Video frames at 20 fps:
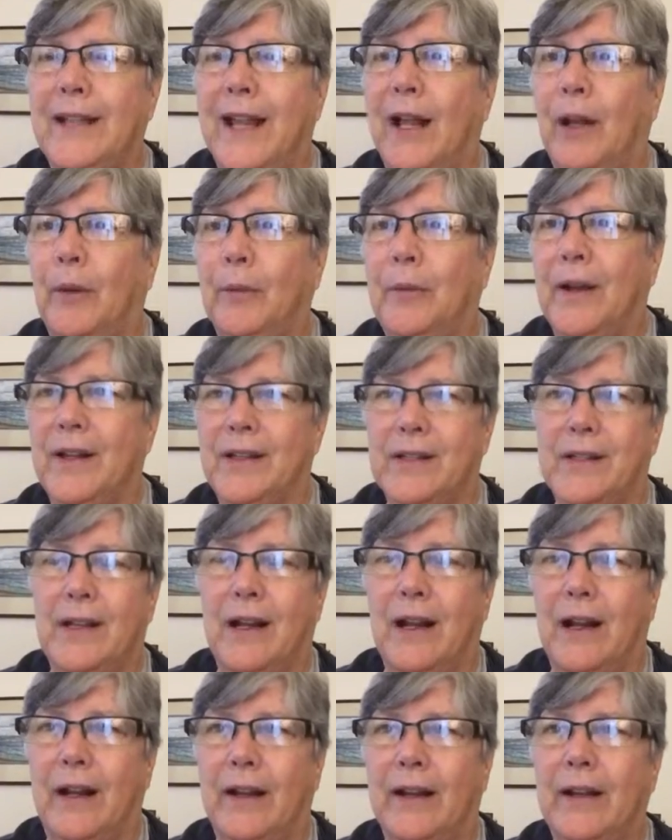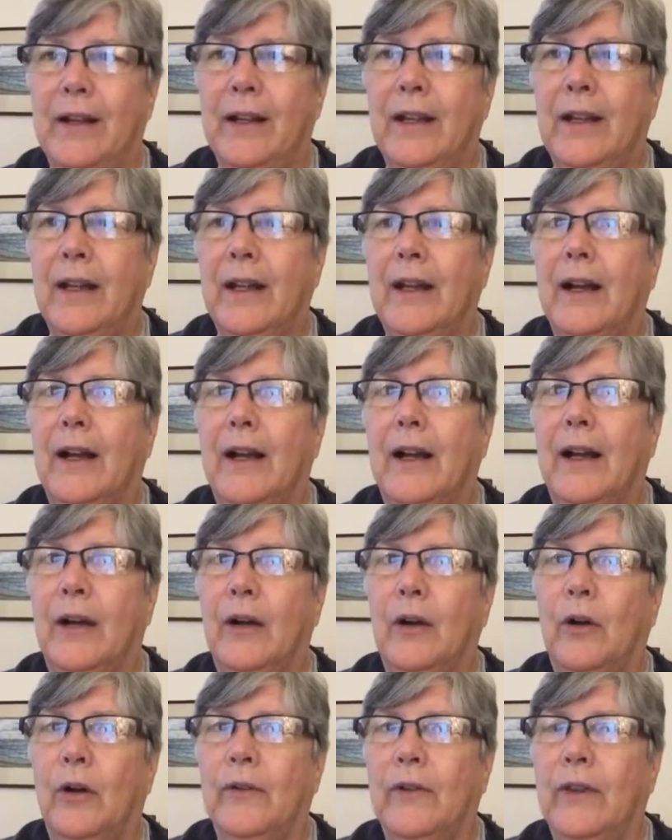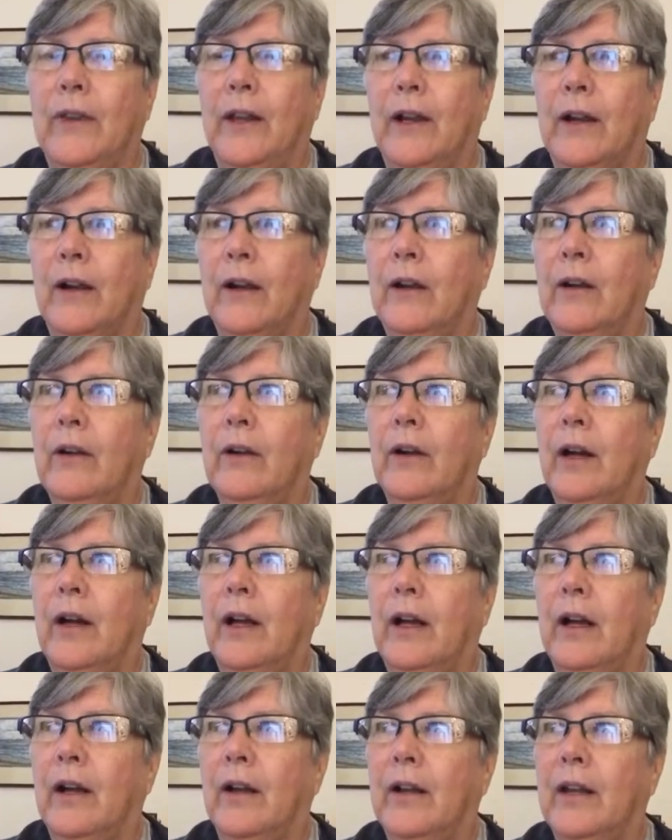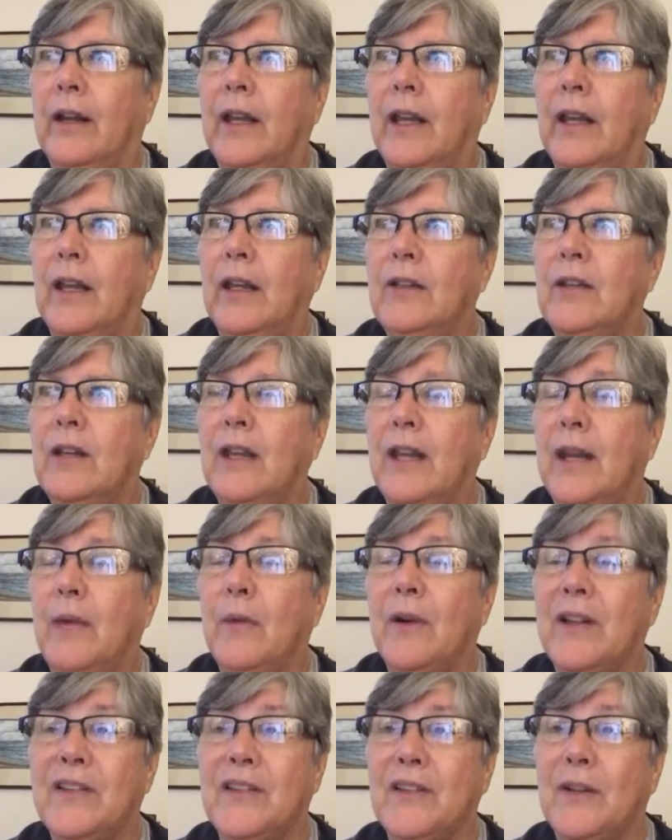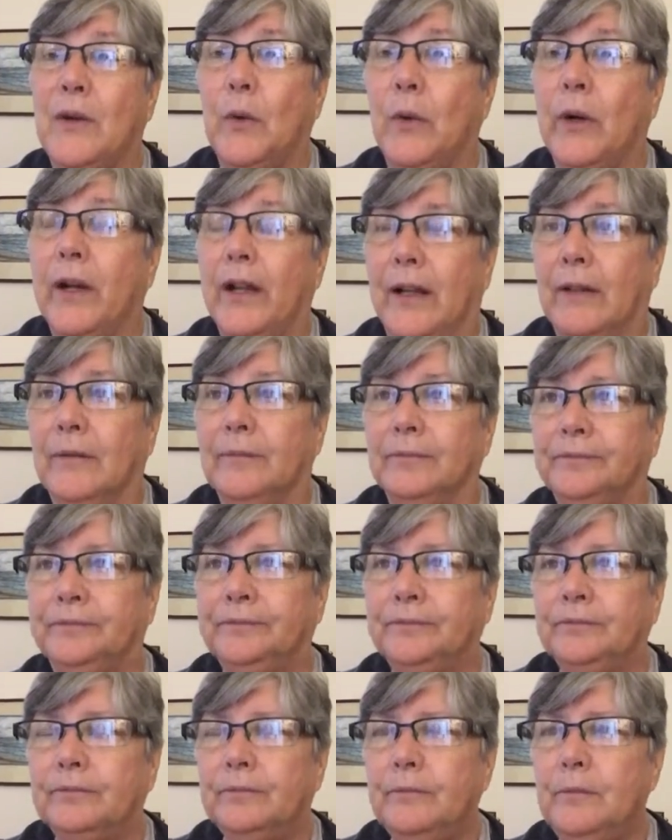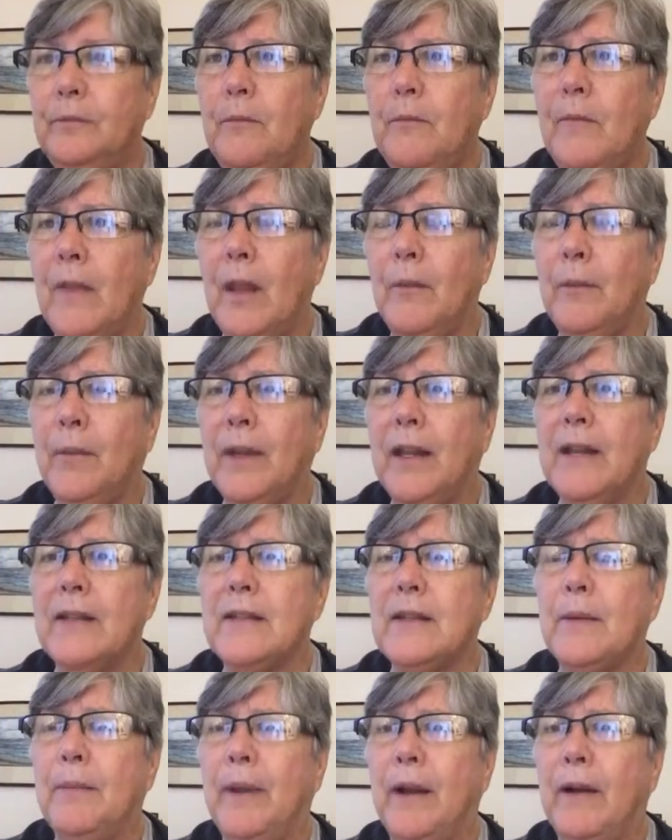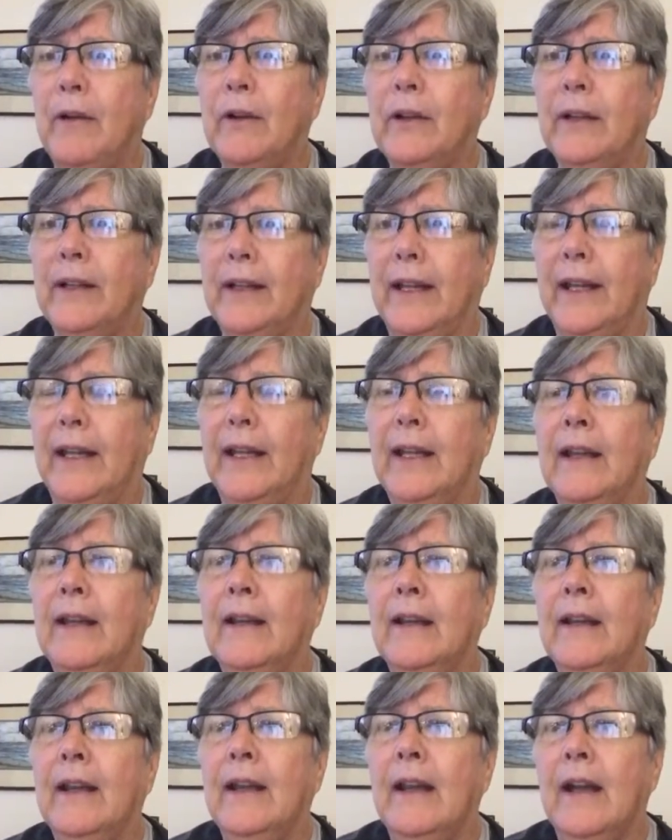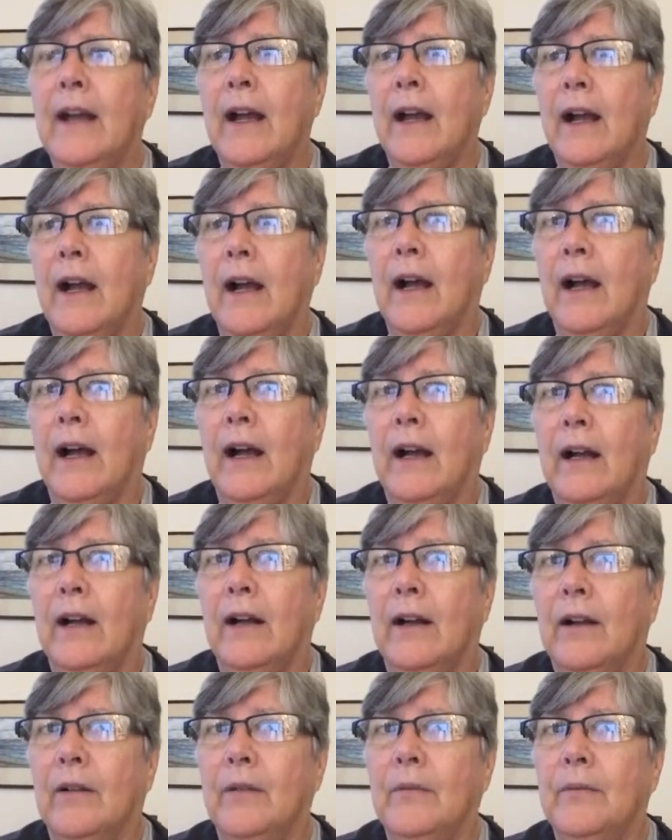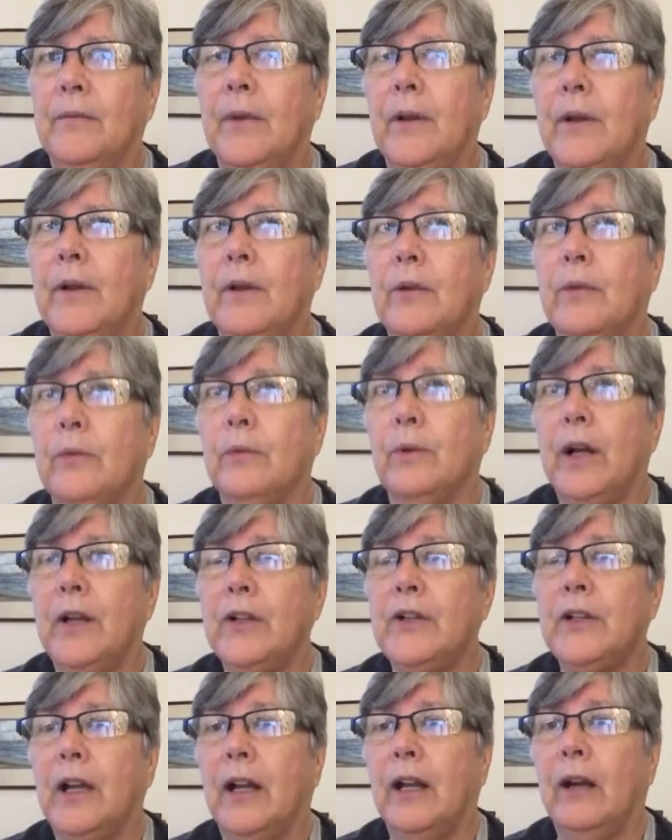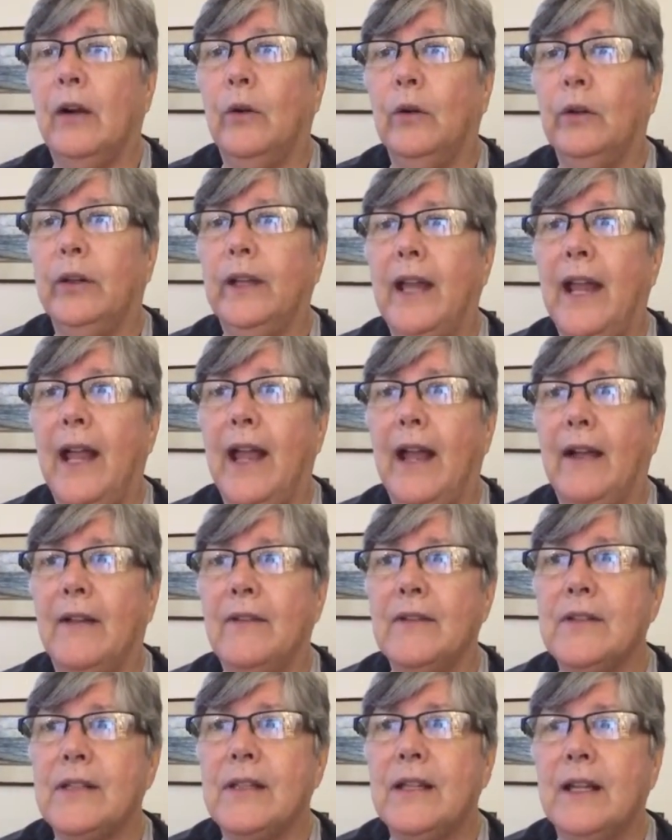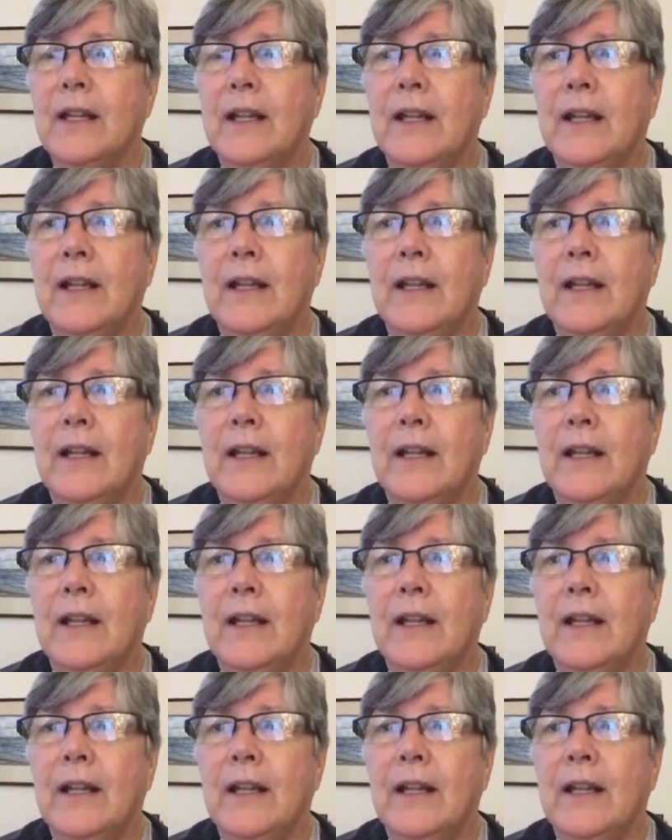to help Assad over there. He wants the oil because apparently Russia only has